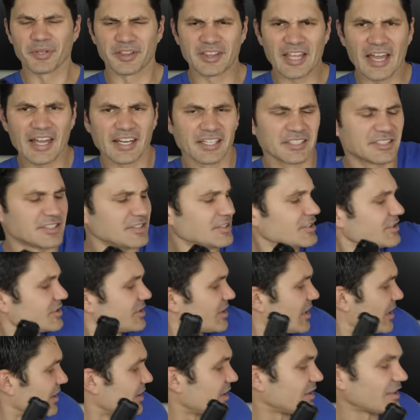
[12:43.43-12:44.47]
but that isn't to
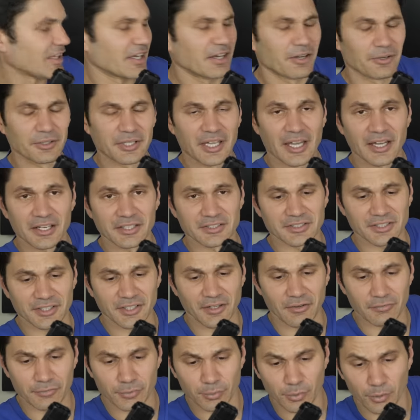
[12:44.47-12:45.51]
say that the Hellcat isn't
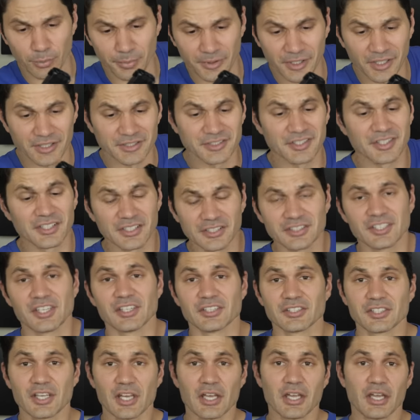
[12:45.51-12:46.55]
comfortable, because this
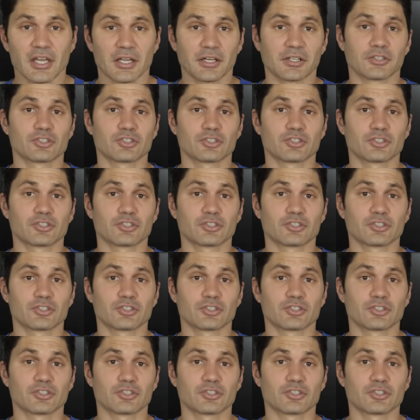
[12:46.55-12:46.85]
is an